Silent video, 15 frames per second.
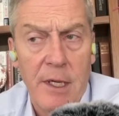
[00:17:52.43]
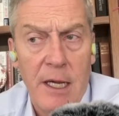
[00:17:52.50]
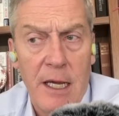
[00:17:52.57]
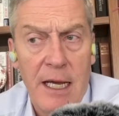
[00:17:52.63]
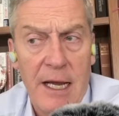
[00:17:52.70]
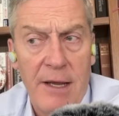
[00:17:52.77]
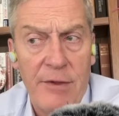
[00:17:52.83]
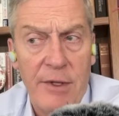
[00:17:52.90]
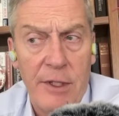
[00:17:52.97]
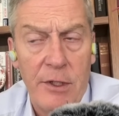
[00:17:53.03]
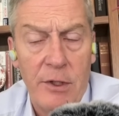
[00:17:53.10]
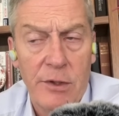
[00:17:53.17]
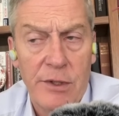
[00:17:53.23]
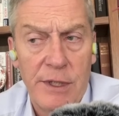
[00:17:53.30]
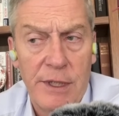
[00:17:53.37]
I think
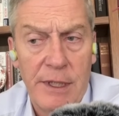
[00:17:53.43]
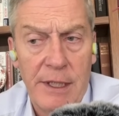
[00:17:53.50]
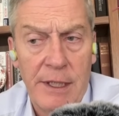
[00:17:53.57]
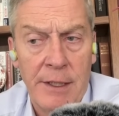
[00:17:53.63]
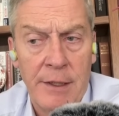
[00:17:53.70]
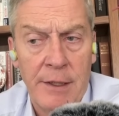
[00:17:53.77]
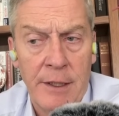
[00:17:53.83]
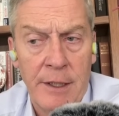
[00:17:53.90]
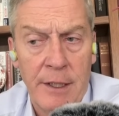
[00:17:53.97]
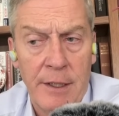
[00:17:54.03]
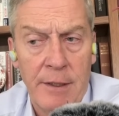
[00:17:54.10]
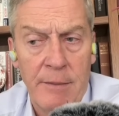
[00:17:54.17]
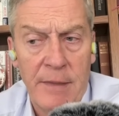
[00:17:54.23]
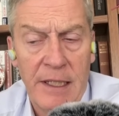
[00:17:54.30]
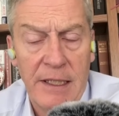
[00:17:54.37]
you're seeing,
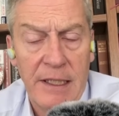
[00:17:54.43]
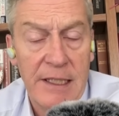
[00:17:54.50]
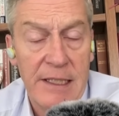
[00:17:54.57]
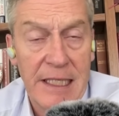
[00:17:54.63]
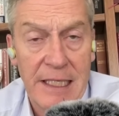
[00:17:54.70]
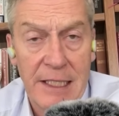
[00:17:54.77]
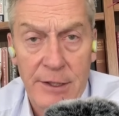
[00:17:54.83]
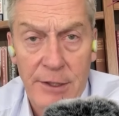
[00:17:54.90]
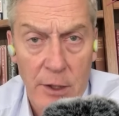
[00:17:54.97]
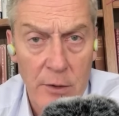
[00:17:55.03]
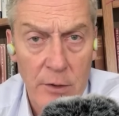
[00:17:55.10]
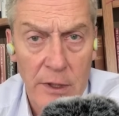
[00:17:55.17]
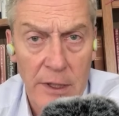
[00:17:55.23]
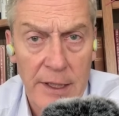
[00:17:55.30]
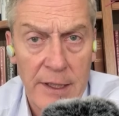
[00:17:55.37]
at least
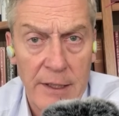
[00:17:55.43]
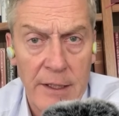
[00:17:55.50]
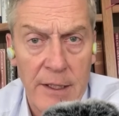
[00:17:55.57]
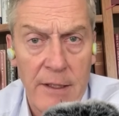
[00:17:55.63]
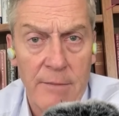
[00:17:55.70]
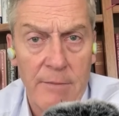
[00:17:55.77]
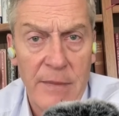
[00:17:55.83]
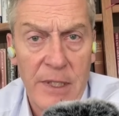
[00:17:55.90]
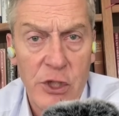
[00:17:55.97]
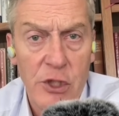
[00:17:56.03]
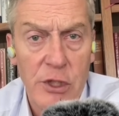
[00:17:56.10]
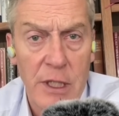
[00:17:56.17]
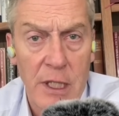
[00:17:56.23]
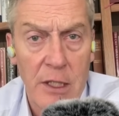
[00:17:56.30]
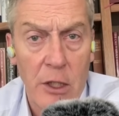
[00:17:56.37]
anecdotally, a much
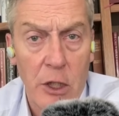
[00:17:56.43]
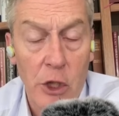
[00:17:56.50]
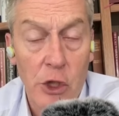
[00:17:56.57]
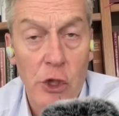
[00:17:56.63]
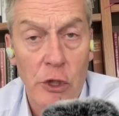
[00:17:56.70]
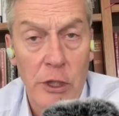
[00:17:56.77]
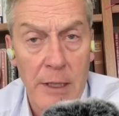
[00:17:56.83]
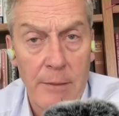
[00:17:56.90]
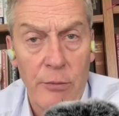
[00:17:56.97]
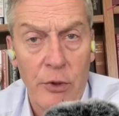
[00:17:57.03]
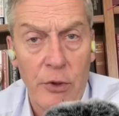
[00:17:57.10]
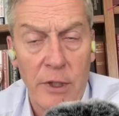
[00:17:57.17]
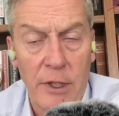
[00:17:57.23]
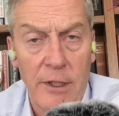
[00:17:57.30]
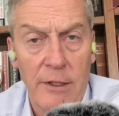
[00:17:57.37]
larger
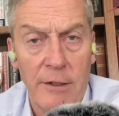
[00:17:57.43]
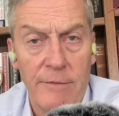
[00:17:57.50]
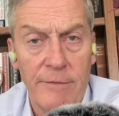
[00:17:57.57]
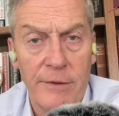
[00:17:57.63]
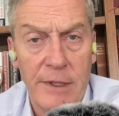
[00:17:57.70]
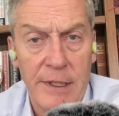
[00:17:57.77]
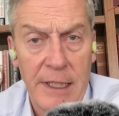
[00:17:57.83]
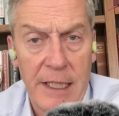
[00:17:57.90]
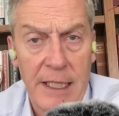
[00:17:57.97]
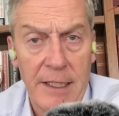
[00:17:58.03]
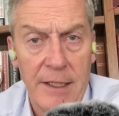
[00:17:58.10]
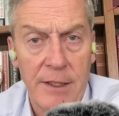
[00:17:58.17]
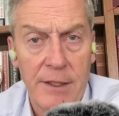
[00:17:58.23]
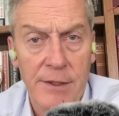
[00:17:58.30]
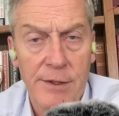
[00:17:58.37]
number of
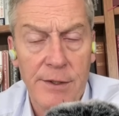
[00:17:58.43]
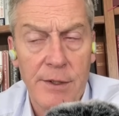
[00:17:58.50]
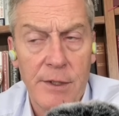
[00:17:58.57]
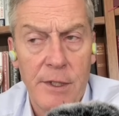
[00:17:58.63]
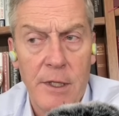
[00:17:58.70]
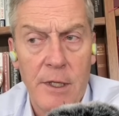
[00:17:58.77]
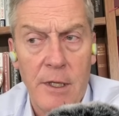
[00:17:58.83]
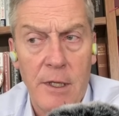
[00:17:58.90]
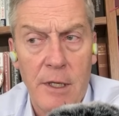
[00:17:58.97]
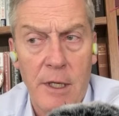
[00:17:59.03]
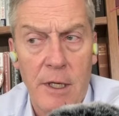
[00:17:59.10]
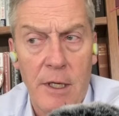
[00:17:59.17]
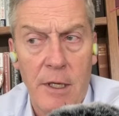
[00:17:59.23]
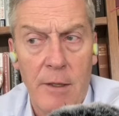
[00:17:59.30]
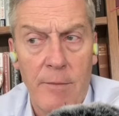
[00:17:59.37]
denials
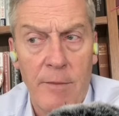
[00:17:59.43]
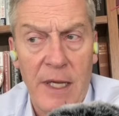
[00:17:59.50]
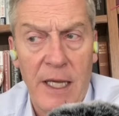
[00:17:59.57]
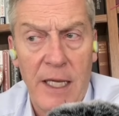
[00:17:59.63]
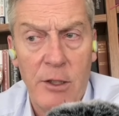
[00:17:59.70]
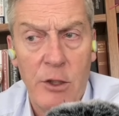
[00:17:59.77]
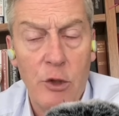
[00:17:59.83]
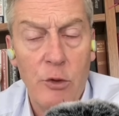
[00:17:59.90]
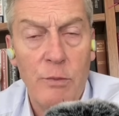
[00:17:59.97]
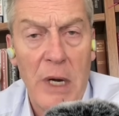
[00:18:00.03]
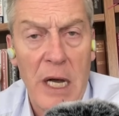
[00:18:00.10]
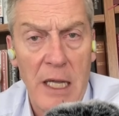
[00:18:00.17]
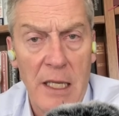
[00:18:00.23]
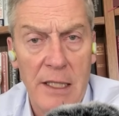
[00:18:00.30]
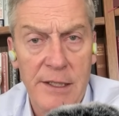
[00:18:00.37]
and new
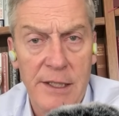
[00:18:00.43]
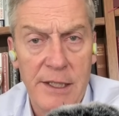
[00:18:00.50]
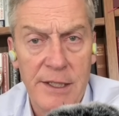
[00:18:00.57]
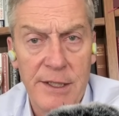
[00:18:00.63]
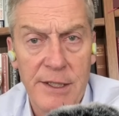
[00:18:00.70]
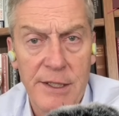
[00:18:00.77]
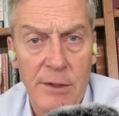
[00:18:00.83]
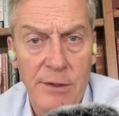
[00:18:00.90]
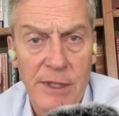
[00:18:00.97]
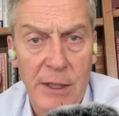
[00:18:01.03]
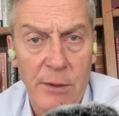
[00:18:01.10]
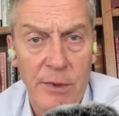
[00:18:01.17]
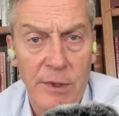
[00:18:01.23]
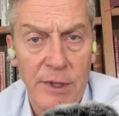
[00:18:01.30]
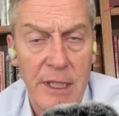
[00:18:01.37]
policies associated
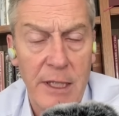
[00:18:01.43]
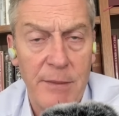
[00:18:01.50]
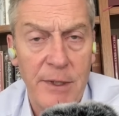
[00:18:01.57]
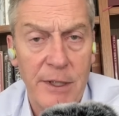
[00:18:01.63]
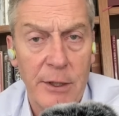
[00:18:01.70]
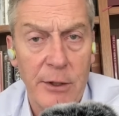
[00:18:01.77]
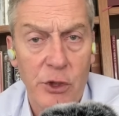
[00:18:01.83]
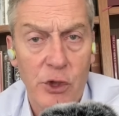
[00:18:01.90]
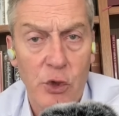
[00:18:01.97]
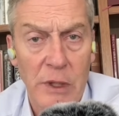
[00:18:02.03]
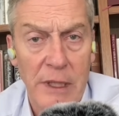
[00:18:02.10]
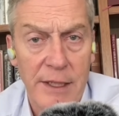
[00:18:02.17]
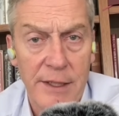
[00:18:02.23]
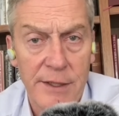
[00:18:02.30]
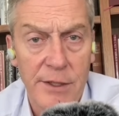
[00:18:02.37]
with keeping those
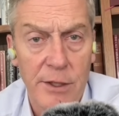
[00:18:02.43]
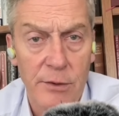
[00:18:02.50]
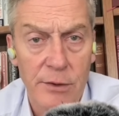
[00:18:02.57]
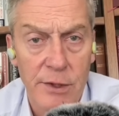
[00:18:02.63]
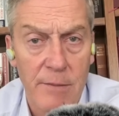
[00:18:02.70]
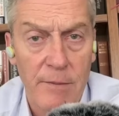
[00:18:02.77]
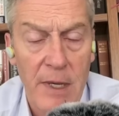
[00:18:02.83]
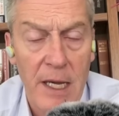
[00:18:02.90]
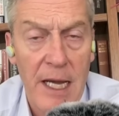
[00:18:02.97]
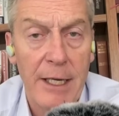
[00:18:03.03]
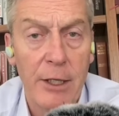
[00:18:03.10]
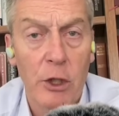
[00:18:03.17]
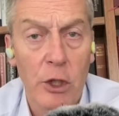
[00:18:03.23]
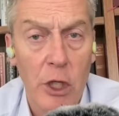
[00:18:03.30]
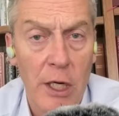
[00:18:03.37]
trends, those
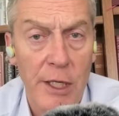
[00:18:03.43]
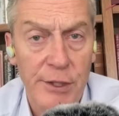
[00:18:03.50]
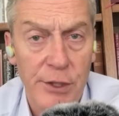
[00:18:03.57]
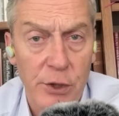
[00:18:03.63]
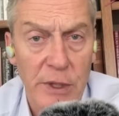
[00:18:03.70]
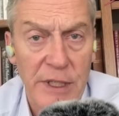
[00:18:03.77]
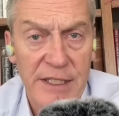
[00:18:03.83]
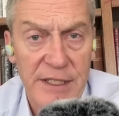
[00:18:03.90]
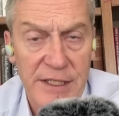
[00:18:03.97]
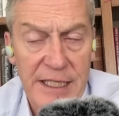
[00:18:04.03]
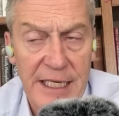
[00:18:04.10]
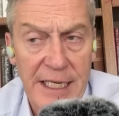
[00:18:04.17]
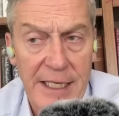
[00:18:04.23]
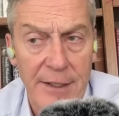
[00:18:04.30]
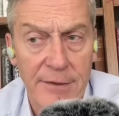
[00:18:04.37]
higher cost trends
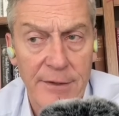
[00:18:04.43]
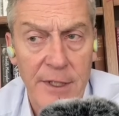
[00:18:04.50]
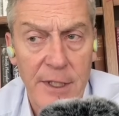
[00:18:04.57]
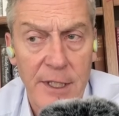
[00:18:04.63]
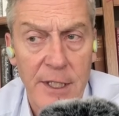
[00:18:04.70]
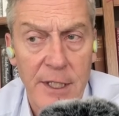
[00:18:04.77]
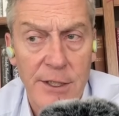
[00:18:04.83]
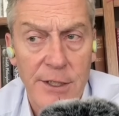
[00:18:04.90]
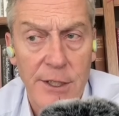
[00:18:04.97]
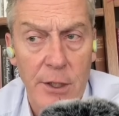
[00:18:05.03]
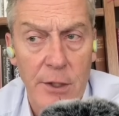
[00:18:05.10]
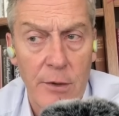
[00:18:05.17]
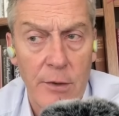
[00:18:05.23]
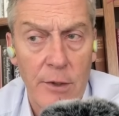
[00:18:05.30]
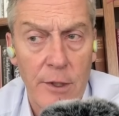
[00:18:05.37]
down.
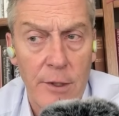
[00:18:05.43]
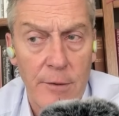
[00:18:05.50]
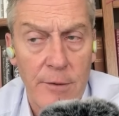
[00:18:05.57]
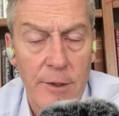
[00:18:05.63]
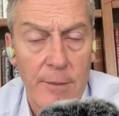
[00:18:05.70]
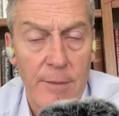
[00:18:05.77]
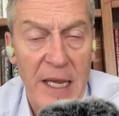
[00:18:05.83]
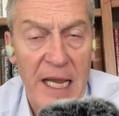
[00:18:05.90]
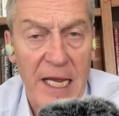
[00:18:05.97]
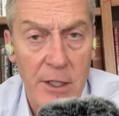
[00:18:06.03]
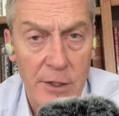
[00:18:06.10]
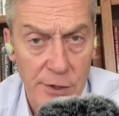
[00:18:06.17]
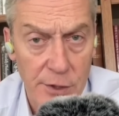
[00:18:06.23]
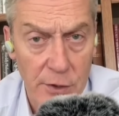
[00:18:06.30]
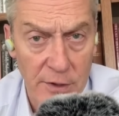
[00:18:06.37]
So the
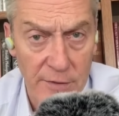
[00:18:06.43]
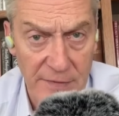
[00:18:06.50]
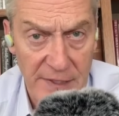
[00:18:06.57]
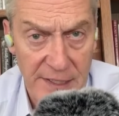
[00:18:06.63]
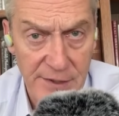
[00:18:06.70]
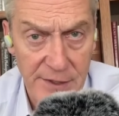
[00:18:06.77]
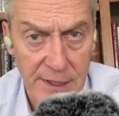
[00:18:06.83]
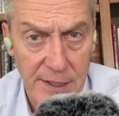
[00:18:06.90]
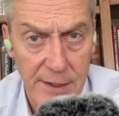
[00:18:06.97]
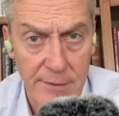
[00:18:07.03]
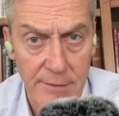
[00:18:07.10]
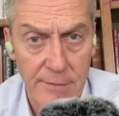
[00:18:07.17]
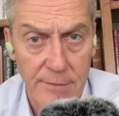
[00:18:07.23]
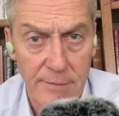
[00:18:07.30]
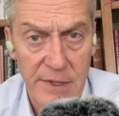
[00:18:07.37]
payers are investing
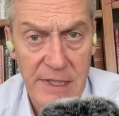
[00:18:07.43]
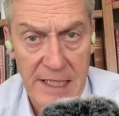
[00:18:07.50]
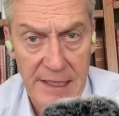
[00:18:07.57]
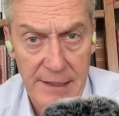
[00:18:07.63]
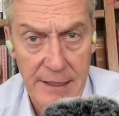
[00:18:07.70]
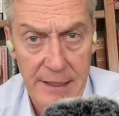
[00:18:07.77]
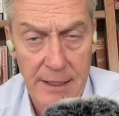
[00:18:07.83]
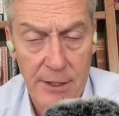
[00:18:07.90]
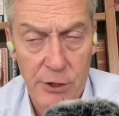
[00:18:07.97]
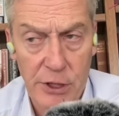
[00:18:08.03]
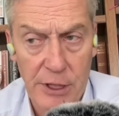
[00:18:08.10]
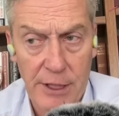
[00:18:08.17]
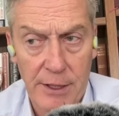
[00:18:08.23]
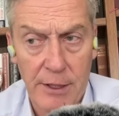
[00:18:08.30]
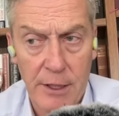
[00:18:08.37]
in
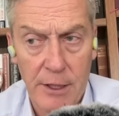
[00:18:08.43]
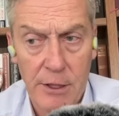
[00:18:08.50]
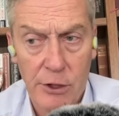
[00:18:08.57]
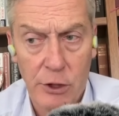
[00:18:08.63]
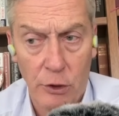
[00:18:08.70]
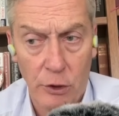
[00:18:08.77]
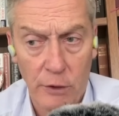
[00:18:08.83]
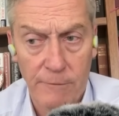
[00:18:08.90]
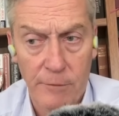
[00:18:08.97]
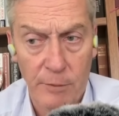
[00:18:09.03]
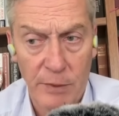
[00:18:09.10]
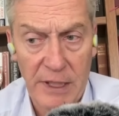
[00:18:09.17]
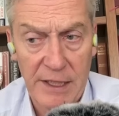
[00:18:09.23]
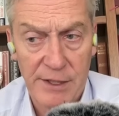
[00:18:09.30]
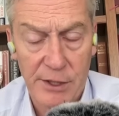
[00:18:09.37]
technology to look for
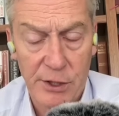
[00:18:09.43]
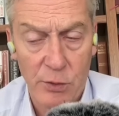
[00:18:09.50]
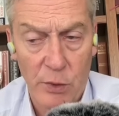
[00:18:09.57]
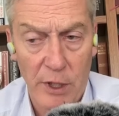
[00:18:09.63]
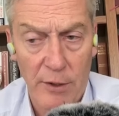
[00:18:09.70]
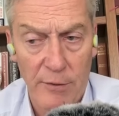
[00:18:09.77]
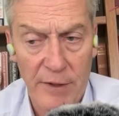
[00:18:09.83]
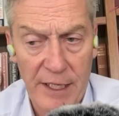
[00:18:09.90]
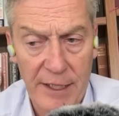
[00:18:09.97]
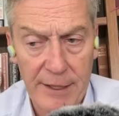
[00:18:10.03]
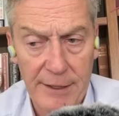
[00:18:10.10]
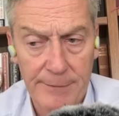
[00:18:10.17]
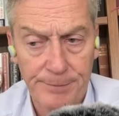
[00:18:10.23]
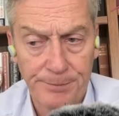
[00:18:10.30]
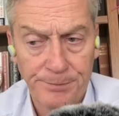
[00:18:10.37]
places where they
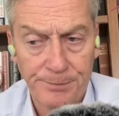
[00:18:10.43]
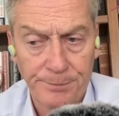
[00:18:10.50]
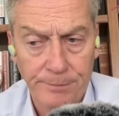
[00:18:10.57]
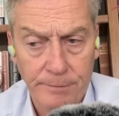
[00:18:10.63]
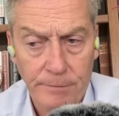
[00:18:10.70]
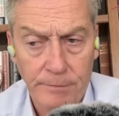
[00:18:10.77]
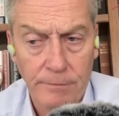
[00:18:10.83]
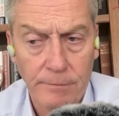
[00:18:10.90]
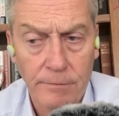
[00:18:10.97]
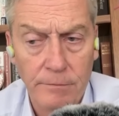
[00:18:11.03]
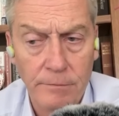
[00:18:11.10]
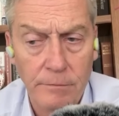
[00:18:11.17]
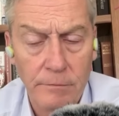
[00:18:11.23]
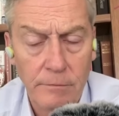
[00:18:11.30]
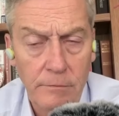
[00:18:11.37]
can
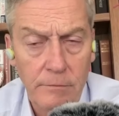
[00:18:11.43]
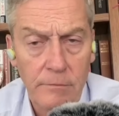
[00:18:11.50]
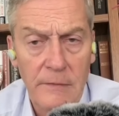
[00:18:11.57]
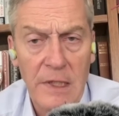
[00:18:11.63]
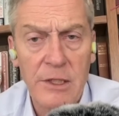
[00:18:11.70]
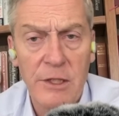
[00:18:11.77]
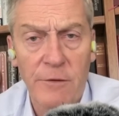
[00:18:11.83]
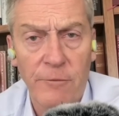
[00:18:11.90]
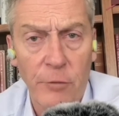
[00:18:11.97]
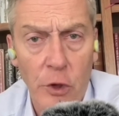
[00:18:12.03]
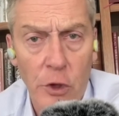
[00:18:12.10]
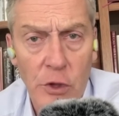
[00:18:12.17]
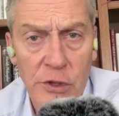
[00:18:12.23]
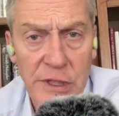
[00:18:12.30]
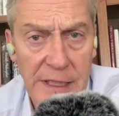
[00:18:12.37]

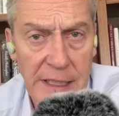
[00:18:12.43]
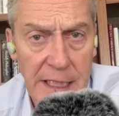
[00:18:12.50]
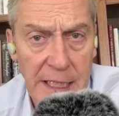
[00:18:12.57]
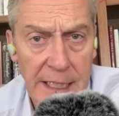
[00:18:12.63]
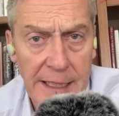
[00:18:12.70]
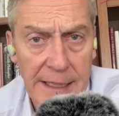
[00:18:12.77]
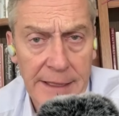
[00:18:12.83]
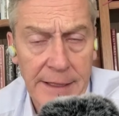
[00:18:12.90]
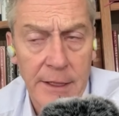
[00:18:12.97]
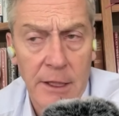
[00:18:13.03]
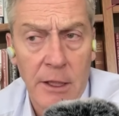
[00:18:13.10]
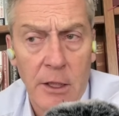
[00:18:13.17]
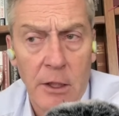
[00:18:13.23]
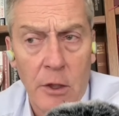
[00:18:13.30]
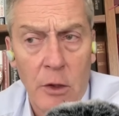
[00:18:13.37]
defer, deny,
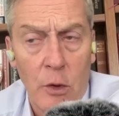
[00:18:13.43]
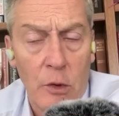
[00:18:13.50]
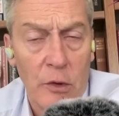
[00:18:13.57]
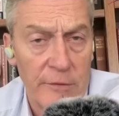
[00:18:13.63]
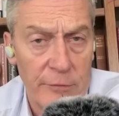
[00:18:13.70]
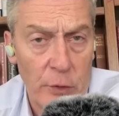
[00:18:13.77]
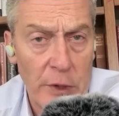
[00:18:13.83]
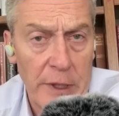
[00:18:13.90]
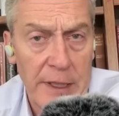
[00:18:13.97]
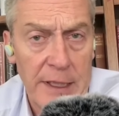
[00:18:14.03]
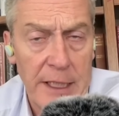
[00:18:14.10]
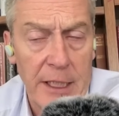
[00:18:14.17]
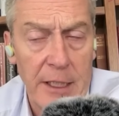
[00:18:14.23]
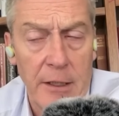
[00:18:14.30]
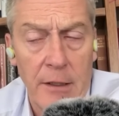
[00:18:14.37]
or avoid
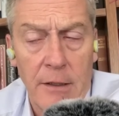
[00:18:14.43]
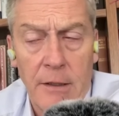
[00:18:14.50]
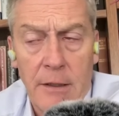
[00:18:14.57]
care.